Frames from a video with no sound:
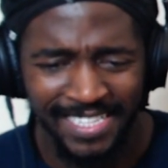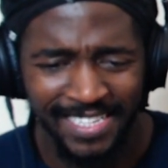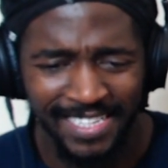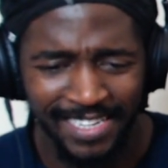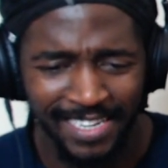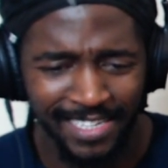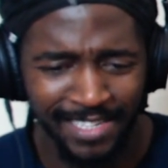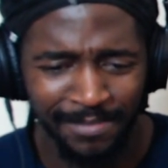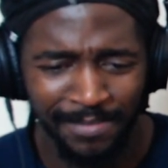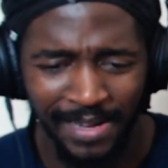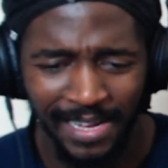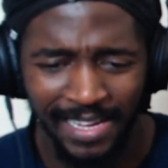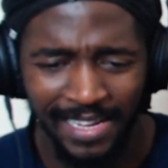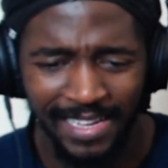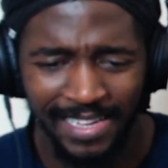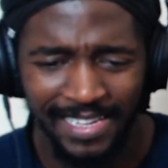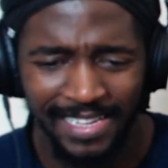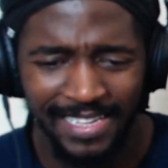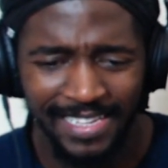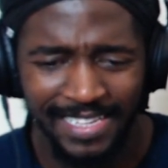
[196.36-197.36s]
Doesn't
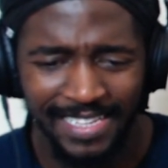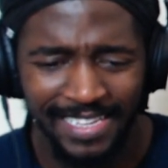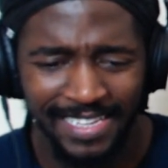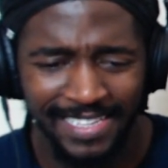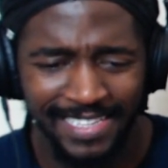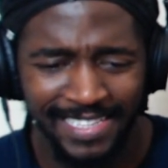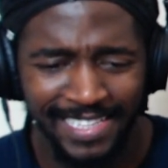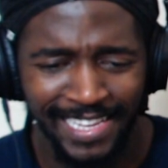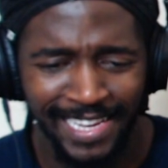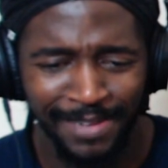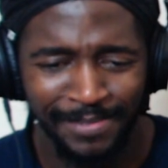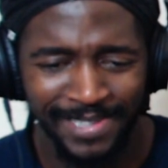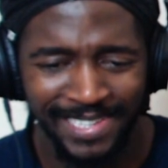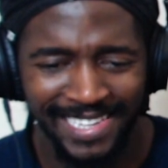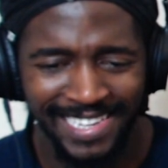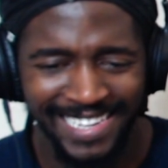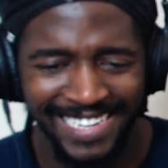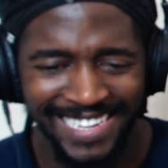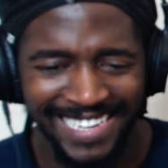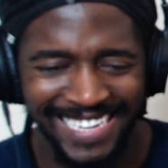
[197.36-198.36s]
matter, he's the
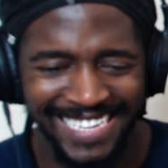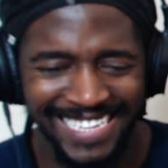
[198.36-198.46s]
MC.